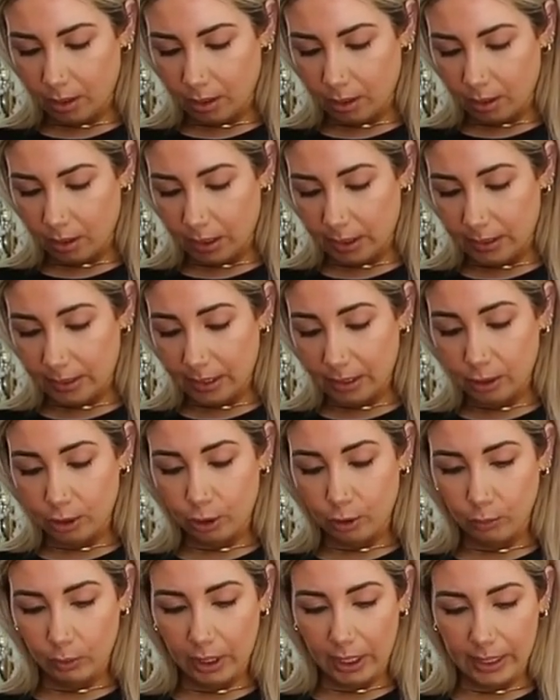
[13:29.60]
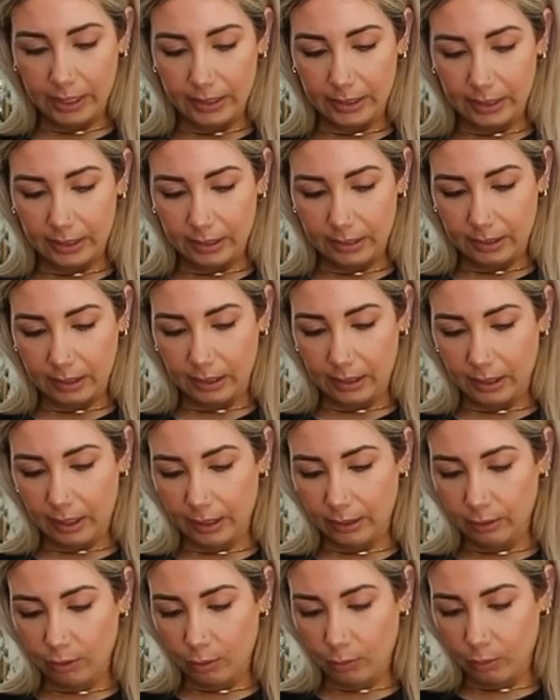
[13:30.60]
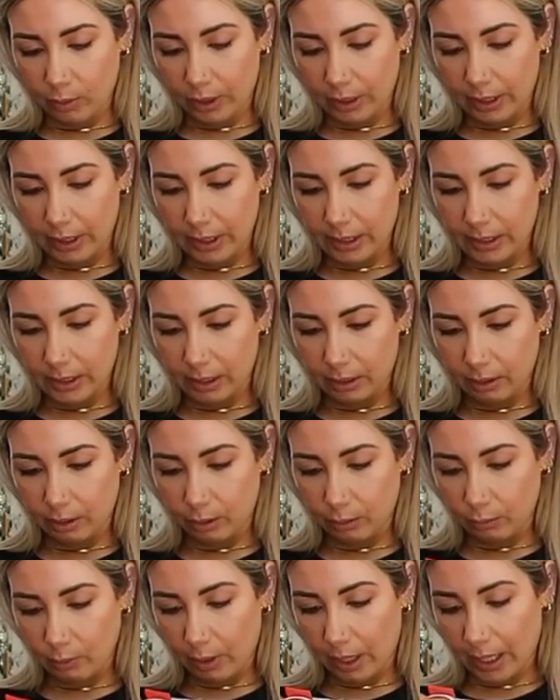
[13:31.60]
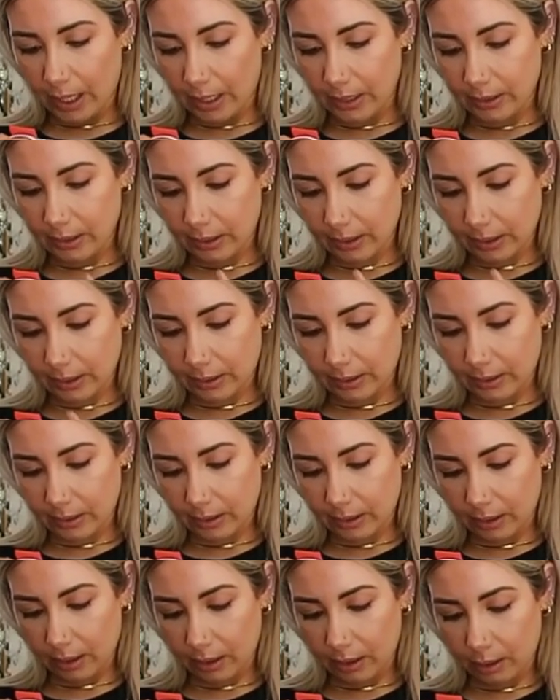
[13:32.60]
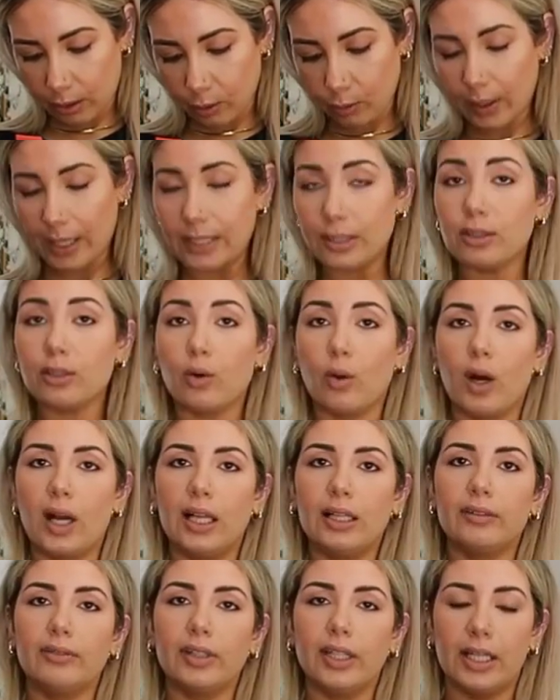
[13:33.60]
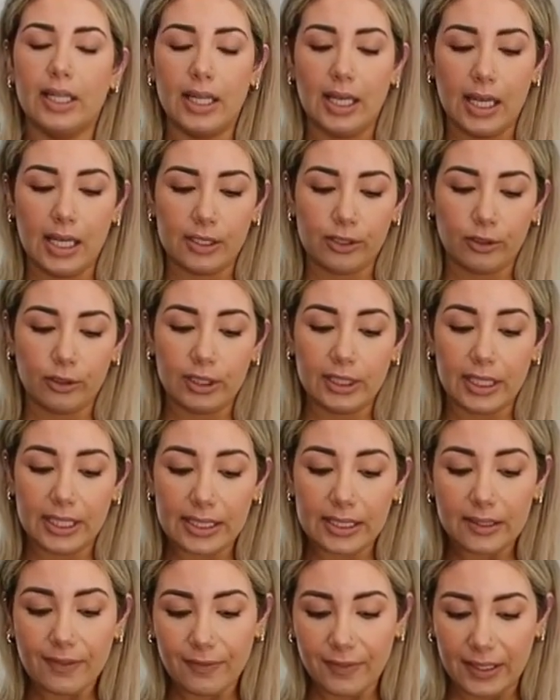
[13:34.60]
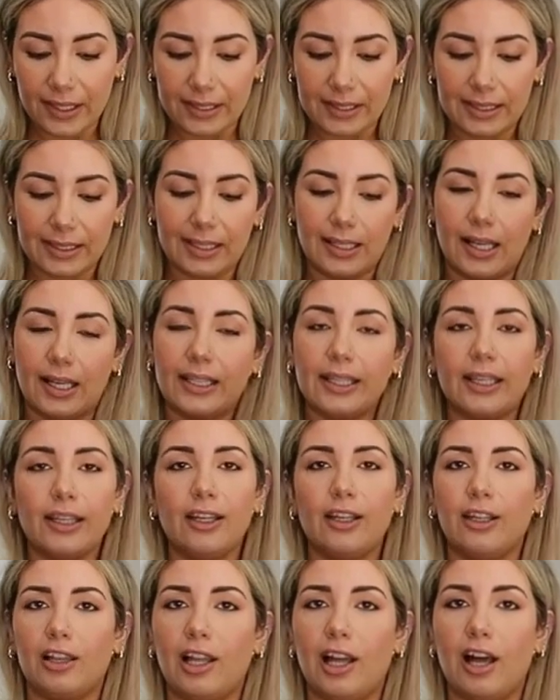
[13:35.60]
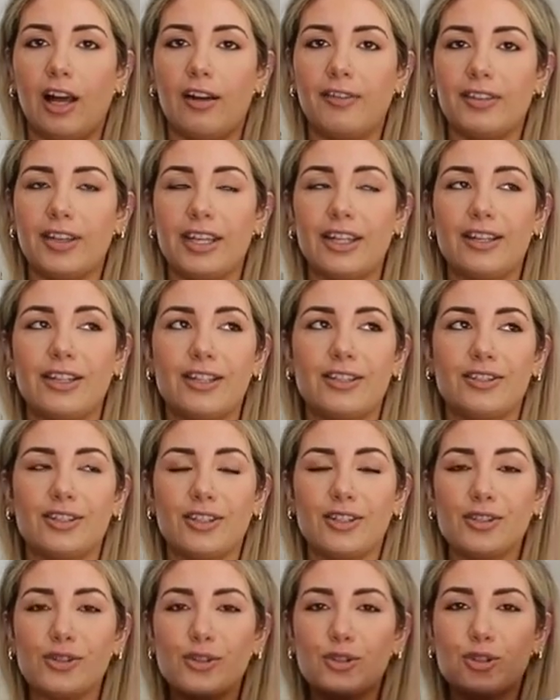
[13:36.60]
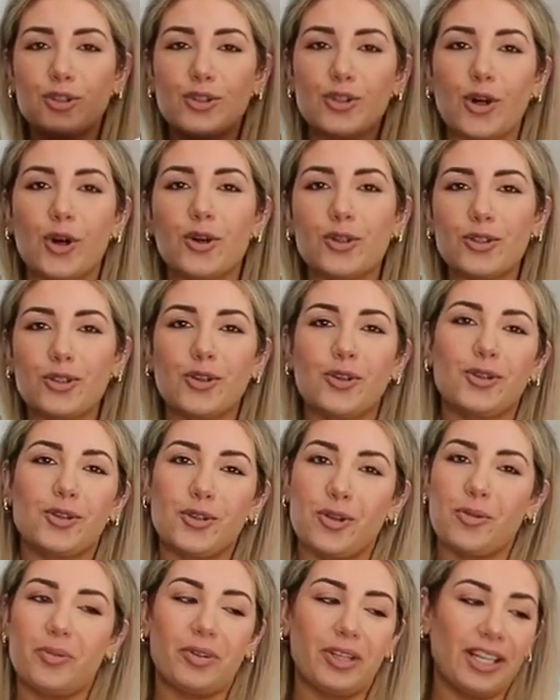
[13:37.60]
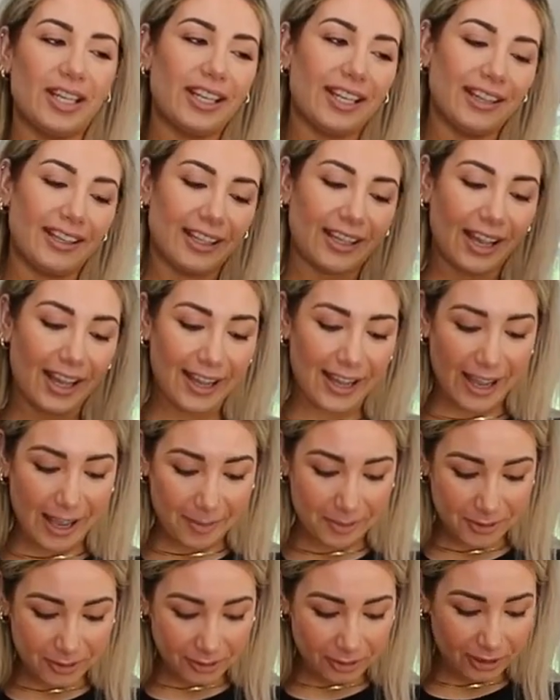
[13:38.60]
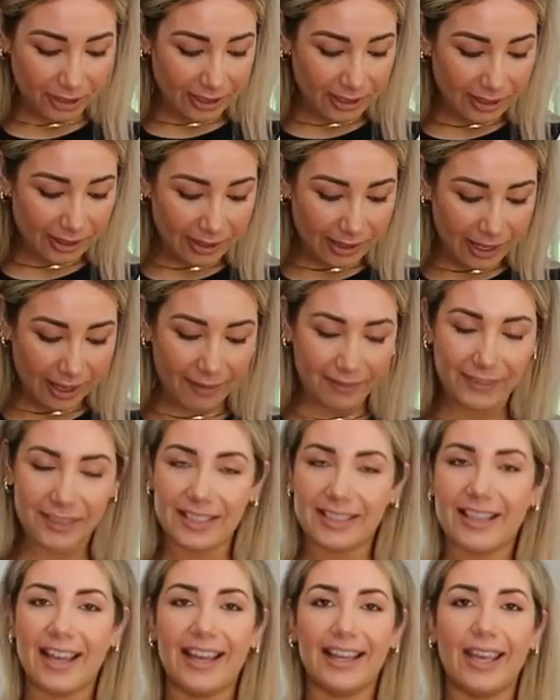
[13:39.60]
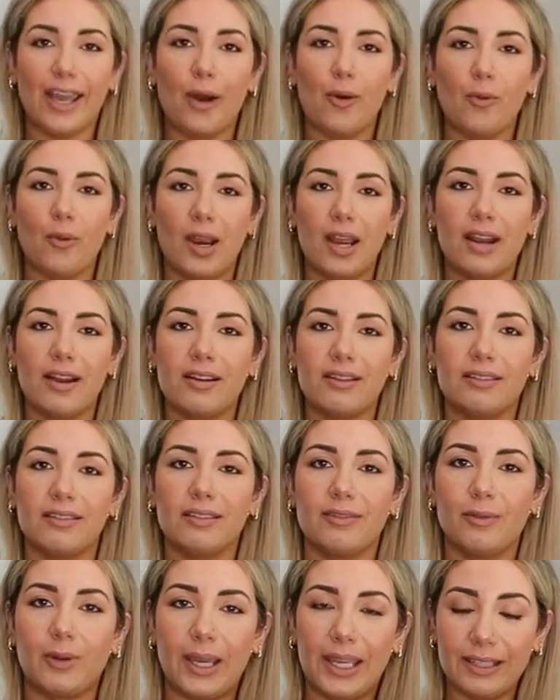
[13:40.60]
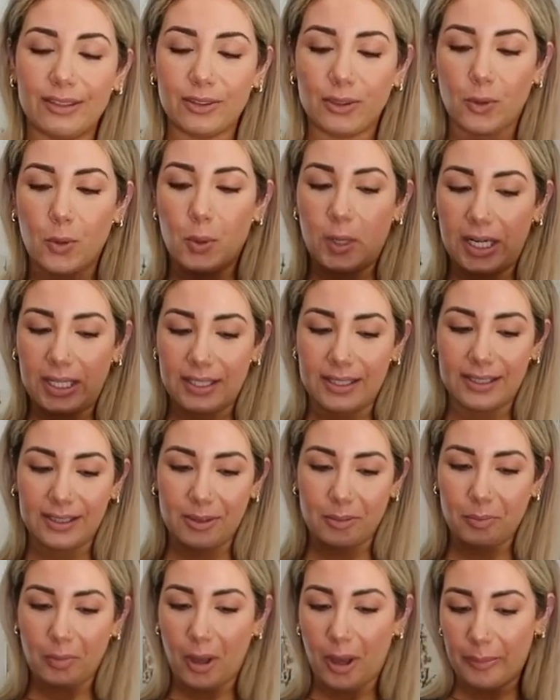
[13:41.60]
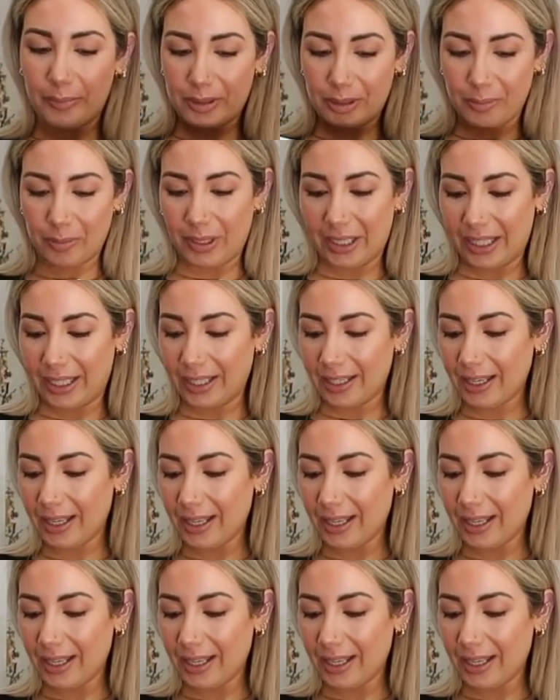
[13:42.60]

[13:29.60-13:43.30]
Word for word: it says UK 16 I don't know what it is in US let's see US 12 so this fits like a glove it is so so so pretty like I absolutely love this I can't wear, wait to wear this in Palm Spring